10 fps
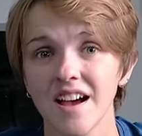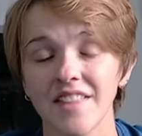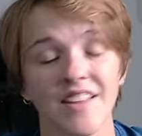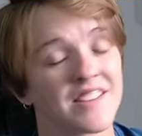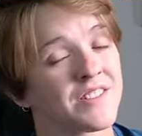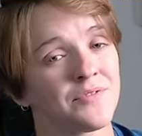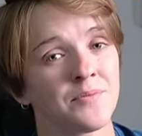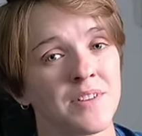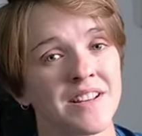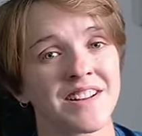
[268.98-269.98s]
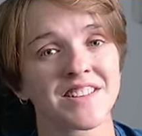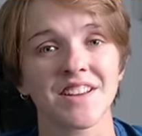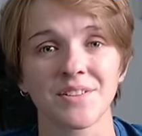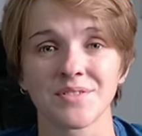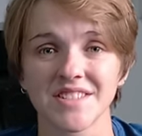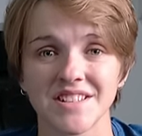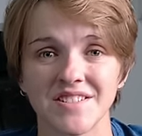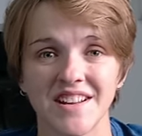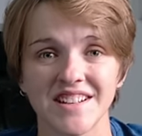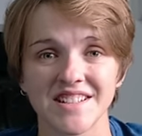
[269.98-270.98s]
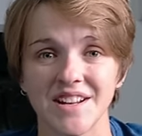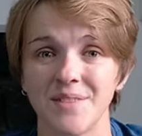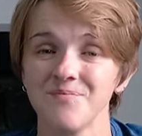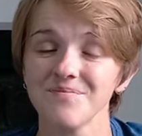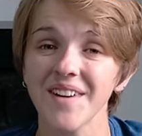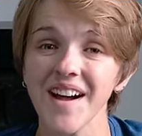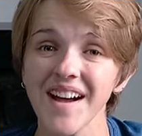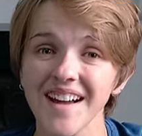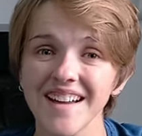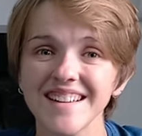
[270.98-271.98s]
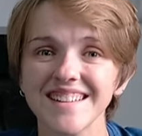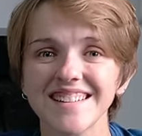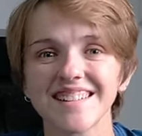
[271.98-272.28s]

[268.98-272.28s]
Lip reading: And that's it from me, guys. I will see you next time. Bye.